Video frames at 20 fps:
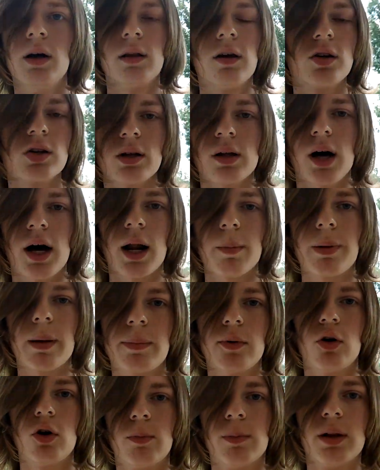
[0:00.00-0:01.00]
There's a lot of
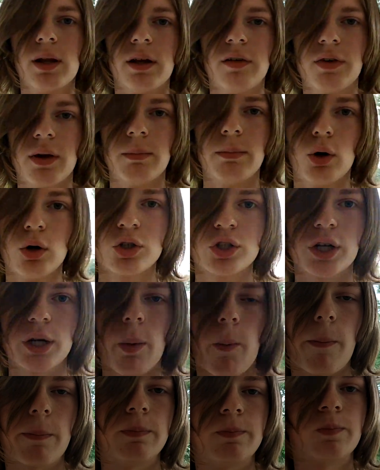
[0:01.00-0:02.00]
people who believe in
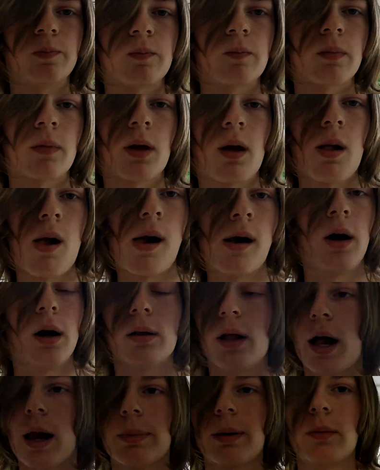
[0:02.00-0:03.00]
bullshit. A
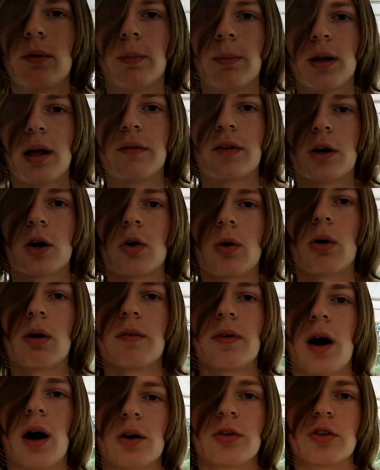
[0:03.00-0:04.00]
lot of people believe the
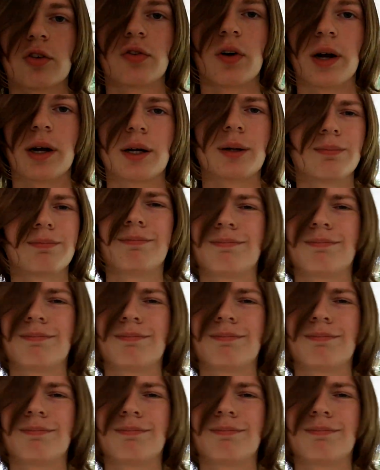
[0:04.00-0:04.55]
coronavirus is fake.